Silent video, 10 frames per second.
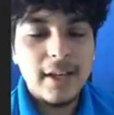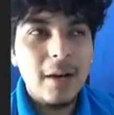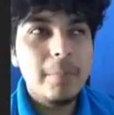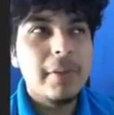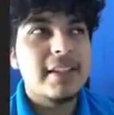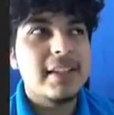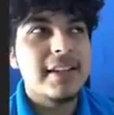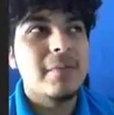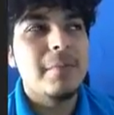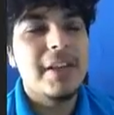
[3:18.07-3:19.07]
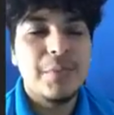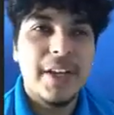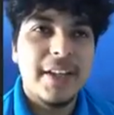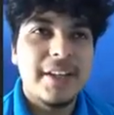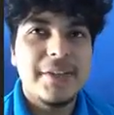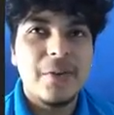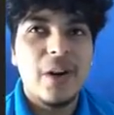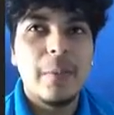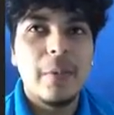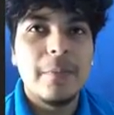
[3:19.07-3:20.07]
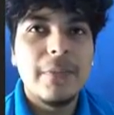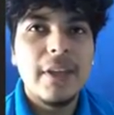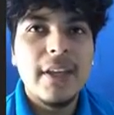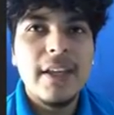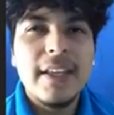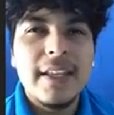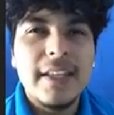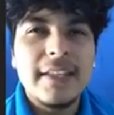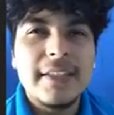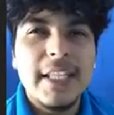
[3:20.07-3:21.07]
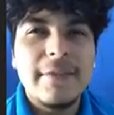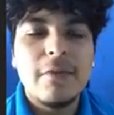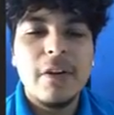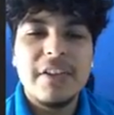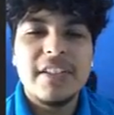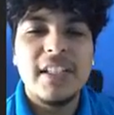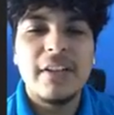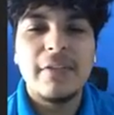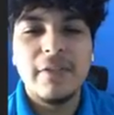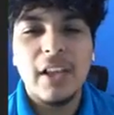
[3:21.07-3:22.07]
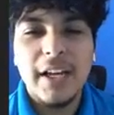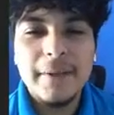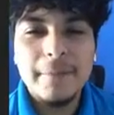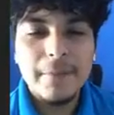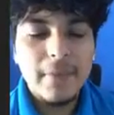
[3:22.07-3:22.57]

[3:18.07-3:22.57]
Complex eyes, the best way I can describe them is, if you've ever seen a fly,